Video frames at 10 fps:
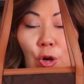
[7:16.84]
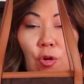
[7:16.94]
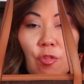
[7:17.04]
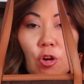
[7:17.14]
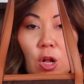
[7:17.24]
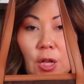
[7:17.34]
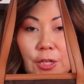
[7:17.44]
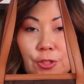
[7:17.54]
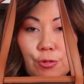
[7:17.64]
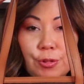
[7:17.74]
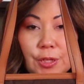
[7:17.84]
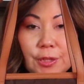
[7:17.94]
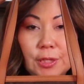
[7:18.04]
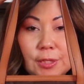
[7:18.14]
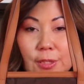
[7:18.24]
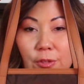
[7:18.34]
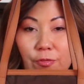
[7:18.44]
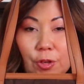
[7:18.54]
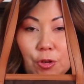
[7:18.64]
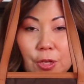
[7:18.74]
But overall, I do think this is a
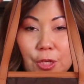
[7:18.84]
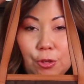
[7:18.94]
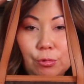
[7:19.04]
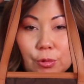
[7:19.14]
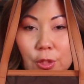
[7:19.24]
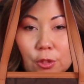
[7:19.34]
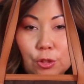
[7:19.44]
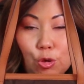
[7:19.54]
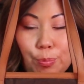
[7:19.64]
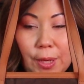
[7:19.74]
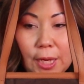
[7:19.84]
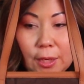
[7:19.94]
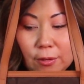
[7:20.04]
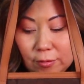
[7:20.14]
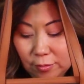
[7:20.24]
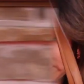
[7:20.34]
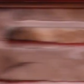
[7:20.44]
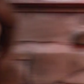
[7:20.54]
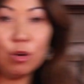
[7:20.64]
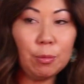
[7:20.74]
very cute little tote bag. I
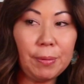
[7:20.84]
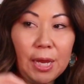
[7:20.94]
have one